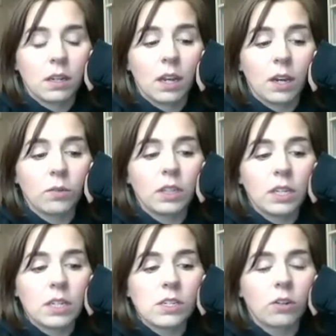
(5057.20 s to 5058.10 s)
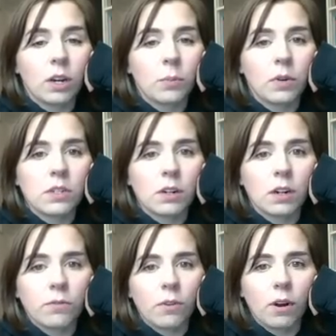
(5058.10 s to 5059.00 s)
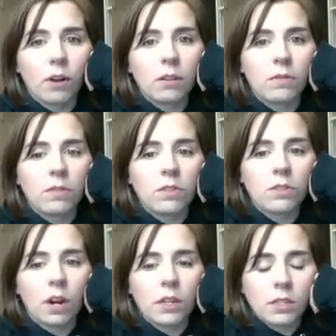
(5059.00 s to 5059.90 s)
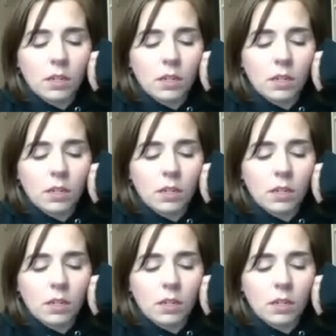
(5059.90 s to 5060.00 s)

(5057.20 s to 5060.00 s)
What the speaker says: really is a great printer, and for all of the strides that a